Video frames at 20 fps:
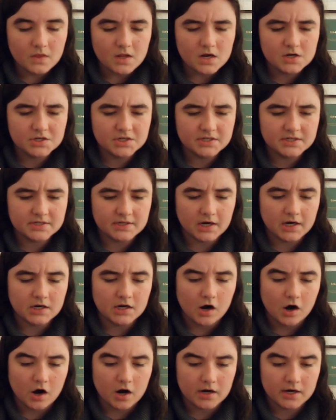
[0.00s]
She stared
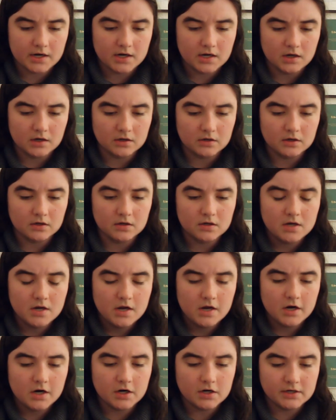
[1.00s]
hard at Uncle,
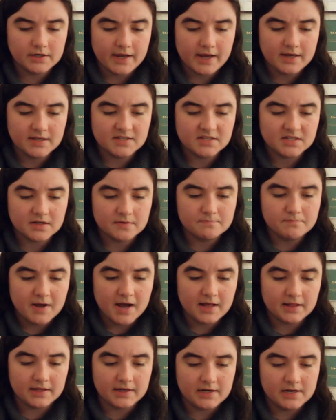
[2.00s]
her gaze
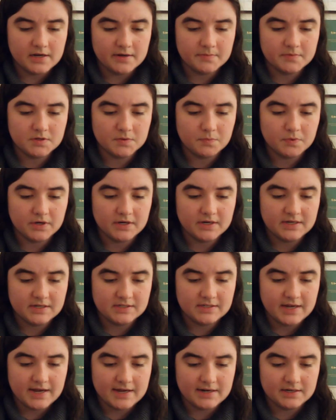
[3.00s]
compelling him to put
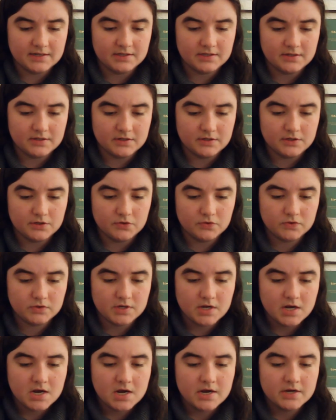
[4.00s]
his head into the noose
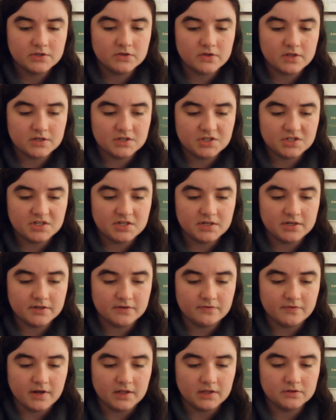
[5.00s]
so that she
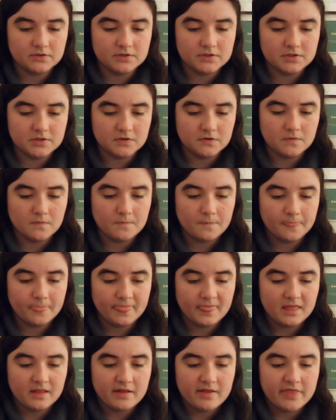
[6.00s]
could follow suit.
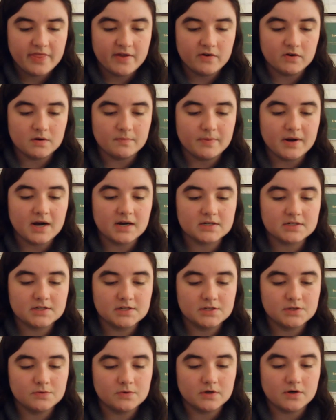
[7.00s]
They were boxed
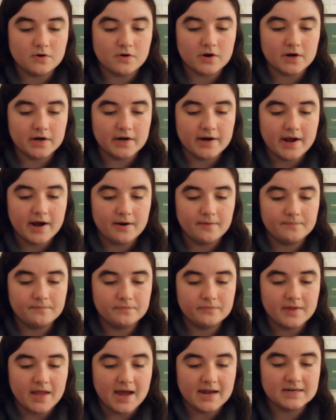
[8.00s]
into a corner now,
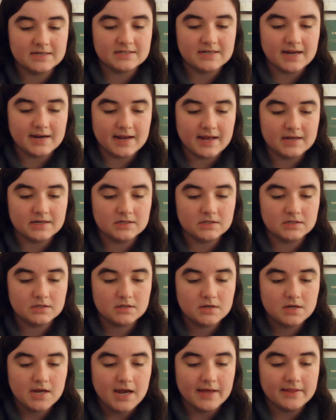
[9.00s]
at a dead end,
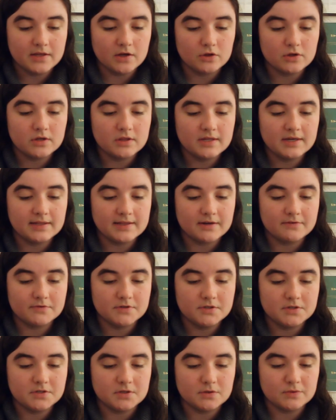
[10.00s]
and the only thing left
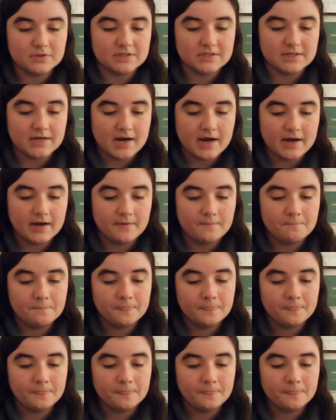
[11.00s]
to do was die.